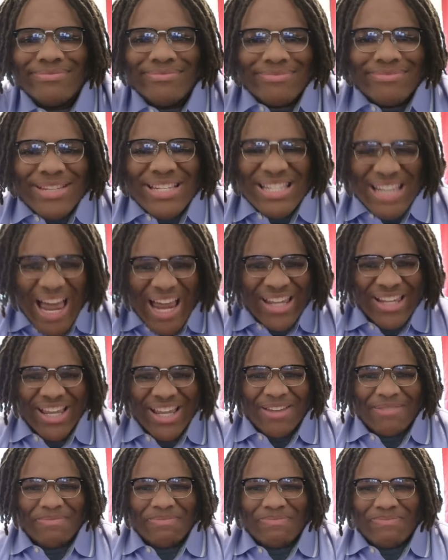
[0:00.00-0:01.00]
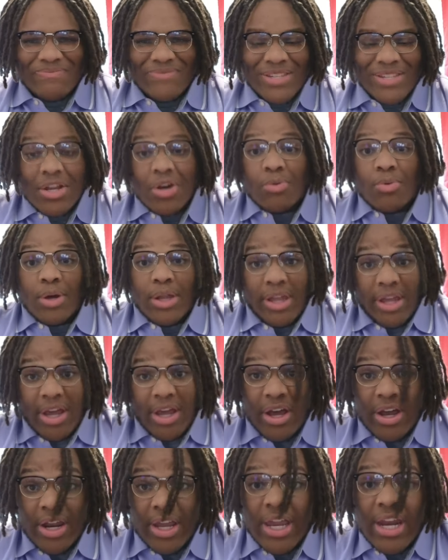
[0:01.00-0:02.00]
Slightly. Still really
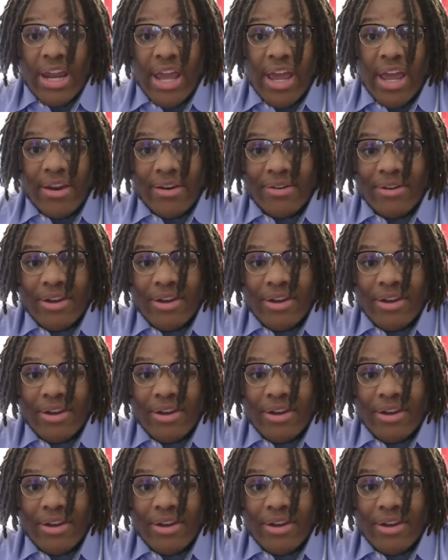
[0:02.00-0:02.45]
good. It can hit.